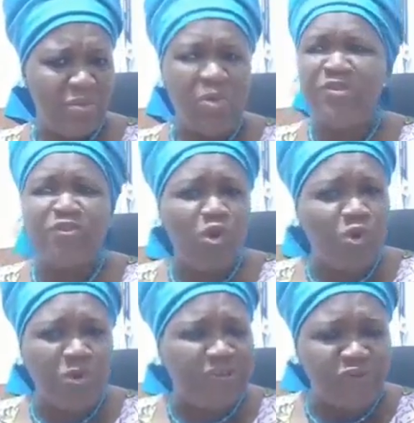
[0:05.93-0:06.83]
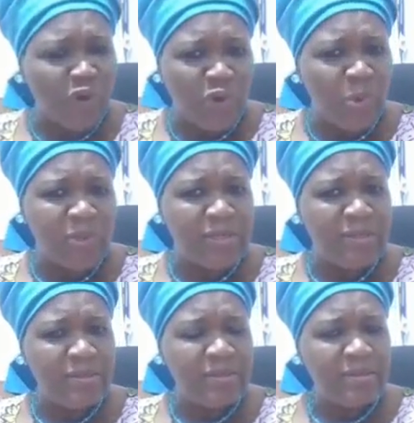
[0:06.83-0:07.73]
What is not good is not good.
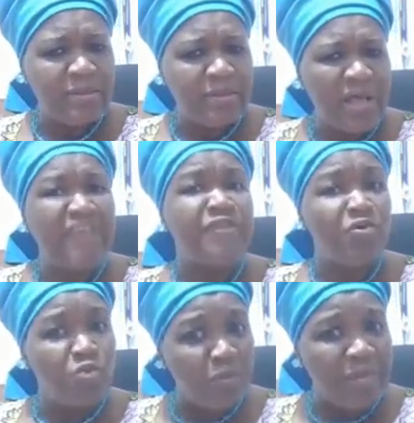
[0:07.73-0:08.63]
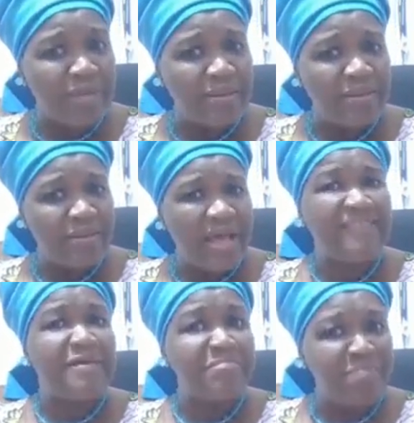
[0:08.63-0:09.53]
As a woman,
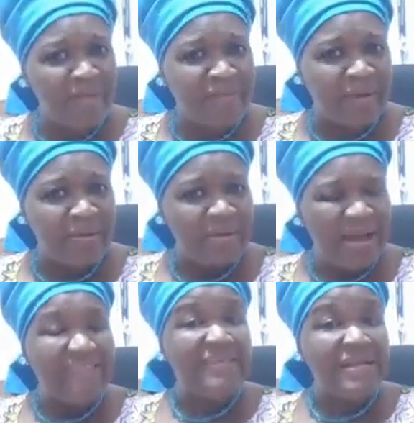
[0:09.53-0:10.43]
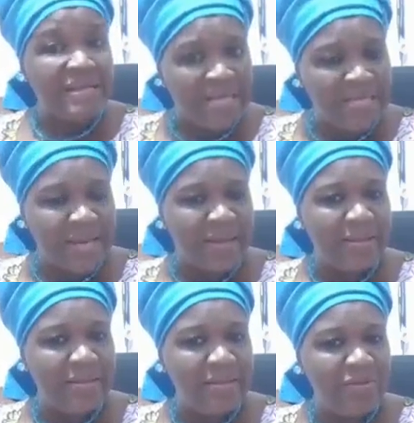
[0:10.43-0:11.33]
as a mother, as a leader,
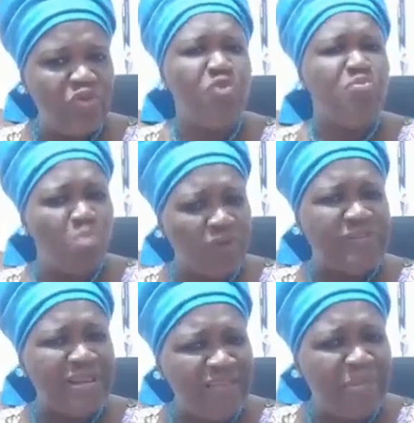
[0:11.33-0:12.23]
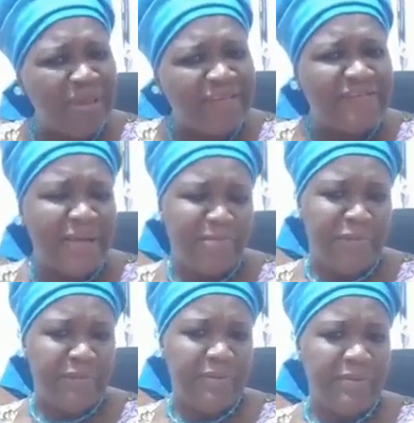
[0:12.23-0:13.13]
you must live by
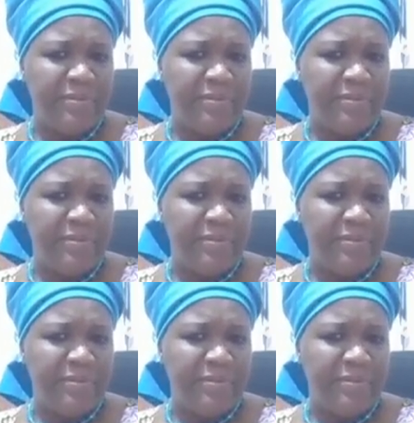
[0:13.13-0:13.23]
example.